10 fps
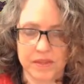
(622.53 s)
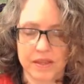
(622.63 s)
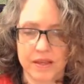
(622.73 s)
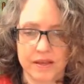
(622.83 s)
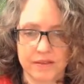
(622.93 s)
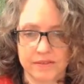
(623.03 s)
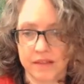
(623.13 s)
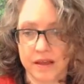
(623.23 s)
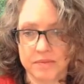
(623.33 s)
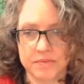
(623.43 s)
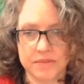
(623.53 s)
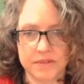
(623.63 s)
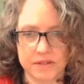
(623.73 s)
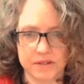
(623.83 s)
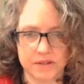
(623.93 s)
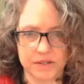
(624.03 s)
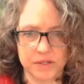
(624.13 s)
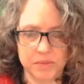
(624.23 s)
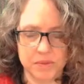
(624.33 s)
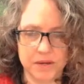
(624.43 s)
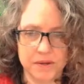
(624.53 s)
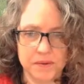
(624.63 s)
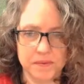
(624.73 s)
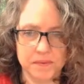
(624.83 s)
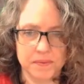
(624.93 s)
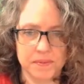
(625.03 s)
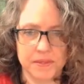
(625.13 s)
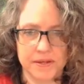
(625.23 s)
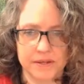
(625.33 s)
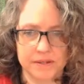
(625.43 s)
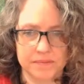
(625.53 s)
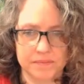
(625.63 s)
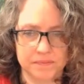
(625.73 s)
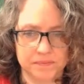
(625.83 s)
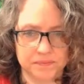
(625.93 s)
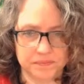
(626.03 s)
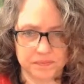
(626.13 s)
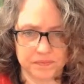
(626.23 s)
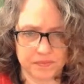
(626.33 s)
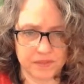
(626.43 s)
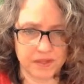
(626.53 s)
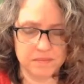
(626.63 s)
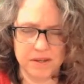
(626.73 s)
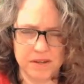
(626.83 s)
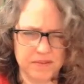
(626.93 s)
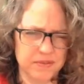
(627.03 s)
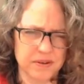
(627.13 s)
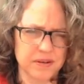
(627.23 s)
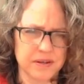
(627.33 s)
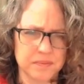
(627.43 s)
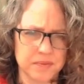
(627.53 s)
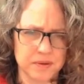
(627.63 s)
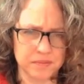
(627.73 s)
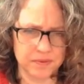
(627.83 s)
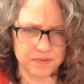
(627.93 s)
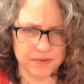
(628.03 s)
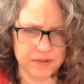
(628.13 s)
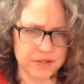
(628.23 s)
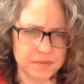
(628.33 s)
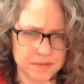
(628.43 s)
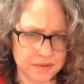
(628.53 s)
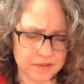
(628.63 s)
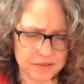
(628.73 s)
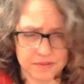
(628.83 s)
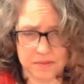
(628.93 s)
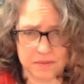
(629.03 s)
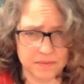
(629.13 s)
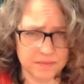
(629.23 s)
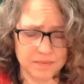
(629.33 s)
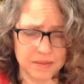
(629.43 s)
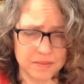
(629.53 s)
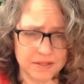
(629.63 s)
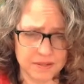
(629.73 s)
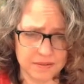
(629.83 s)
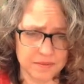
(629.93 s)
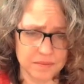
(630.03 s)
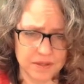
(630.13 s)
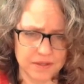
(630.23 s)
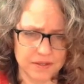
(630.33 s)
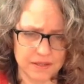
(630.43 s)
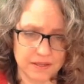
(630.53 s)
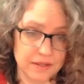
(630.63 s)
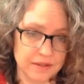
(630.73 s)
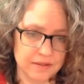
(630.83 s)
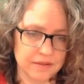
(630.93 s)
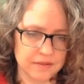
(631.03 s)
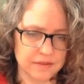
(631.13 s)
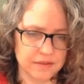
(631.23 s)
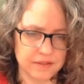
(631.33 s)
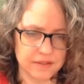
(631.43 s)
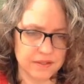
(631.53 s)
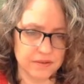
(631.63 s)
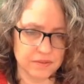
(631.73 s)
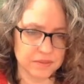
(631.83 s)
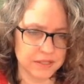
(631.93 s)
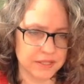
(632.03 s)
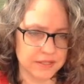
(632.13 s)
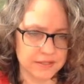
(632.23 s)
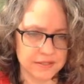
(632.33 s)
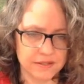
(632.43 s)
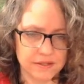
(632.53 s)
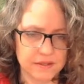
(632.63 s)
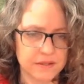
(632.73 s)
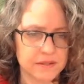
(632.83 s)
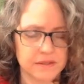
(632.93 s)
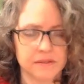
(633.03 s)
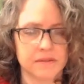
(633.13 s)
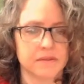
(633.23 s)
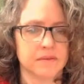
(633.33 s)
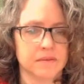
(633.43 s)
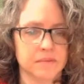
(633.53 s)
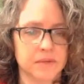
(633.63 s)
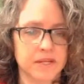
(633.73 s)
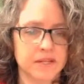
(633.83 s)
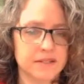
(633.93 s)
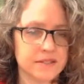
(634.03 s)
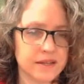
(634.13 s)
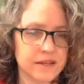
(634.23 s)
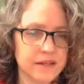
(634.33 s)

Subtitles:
has slimes that can hurt you, but I've never gone up there before time starts, so maybe it doesn't, but I think it normally does. Oh, yeah. But it is kind of